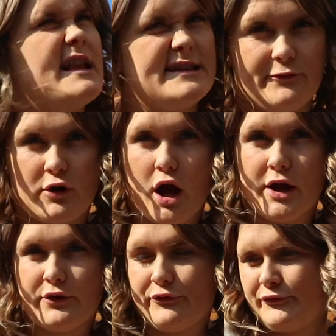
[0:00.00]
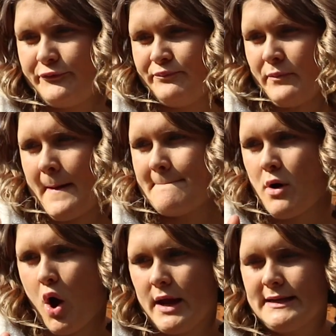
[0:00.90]
different kind of
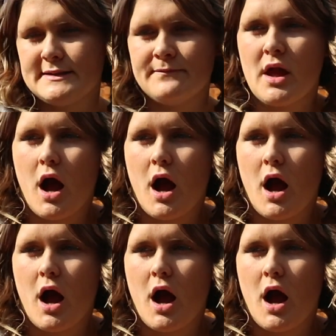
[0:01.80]
mind.